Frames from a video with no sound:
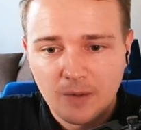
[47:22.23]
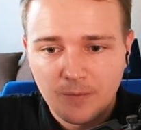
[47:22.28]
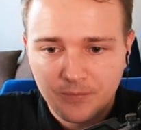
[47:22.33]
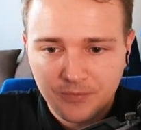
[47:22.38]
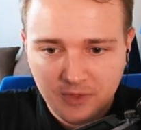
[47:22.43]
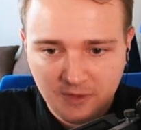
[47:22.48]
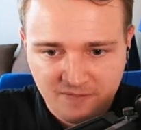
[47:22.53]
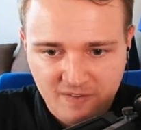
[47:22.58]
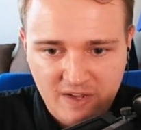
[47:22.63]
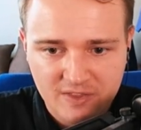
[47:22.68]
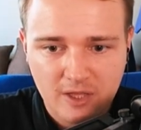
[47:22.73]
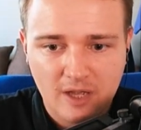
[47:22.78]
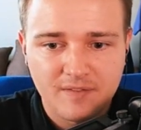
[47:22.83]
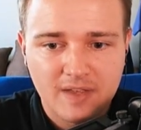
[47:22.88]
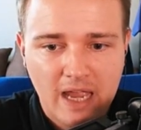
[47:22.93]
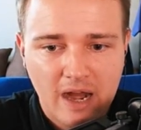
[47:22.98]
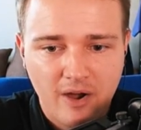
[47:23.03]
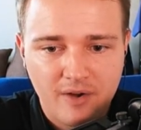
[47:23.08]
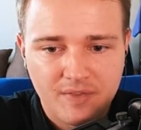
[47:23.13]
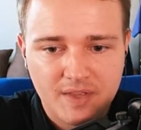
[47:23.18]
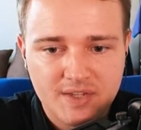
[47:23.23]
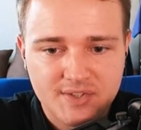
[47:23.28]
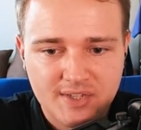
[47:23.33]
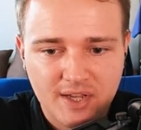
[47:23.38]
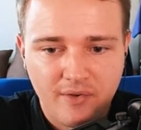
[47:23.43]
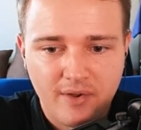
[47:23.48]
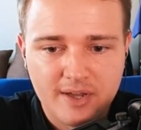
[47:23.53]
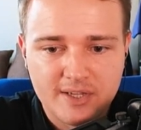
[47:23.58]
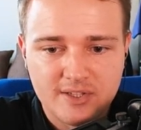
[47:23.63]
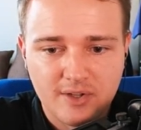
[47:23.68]
the fact that I've carried this
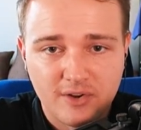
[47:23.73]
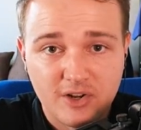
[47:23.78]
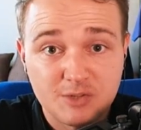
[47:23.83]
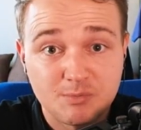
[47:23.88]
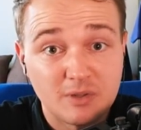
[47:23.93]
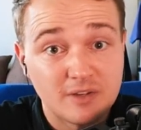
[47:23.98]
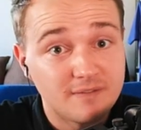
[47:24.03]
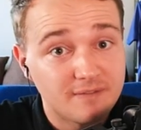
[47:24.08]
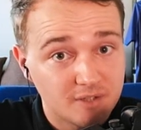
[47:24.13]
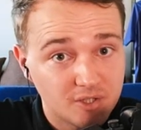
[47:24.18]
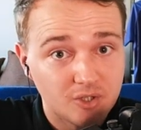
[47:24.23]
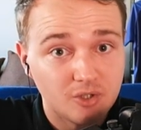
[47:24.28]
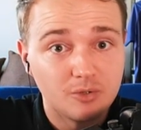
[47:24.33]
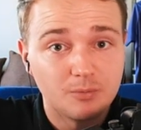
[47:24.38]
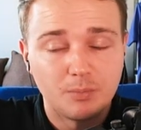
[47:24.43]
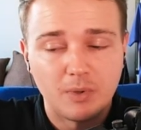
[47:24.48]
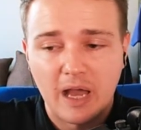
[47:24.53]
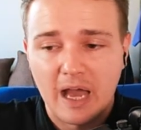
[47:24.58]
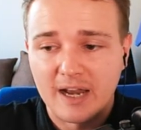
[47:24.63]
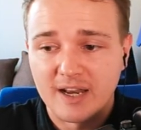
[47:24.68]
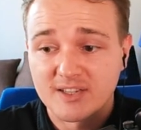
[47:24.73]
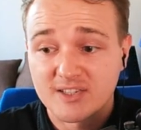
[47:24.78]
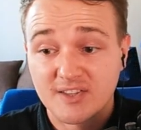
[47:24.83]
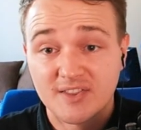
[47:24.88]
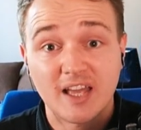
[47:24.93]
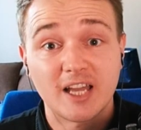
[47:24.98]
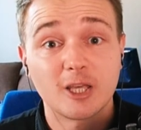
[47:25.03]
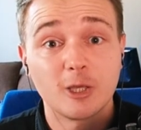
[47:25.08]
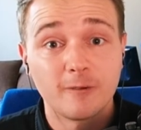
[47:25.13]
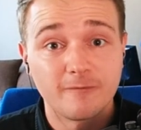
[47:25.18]
series on has been for you, and as a
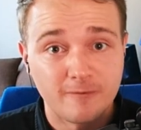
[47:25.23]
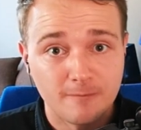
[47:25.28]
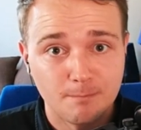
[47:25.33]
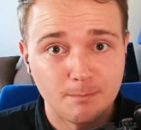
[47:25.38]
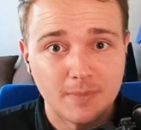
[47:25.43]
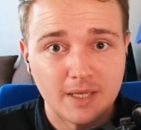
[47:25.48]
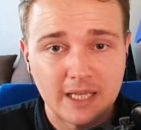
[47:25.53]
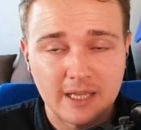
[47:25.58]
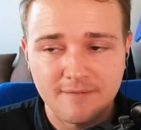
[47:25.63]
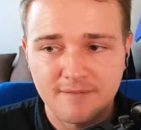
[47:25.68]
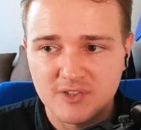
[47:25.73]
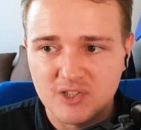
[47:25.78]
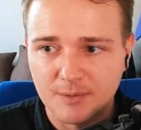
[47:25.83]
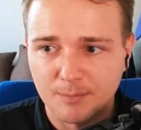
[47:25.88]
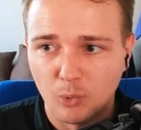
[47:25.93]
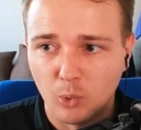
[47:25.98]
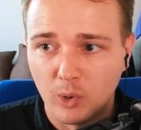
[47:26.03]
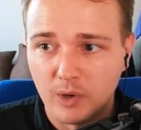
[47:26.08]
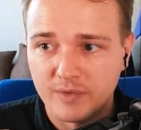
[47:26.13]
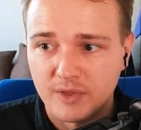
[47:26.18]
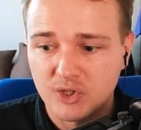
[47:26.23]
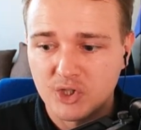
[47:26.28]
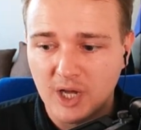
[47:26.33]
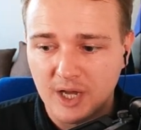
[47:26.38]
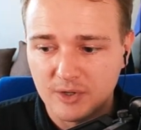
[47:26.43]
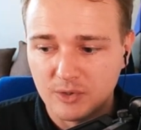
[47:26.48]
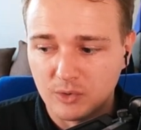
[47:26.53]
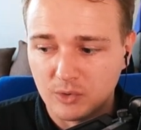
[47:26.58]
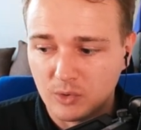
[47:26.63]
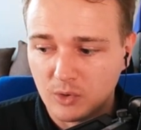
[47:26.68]
thank you from me for supporting the
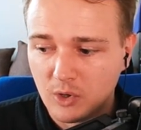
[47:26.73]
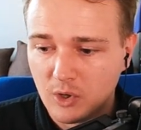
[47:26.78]
channel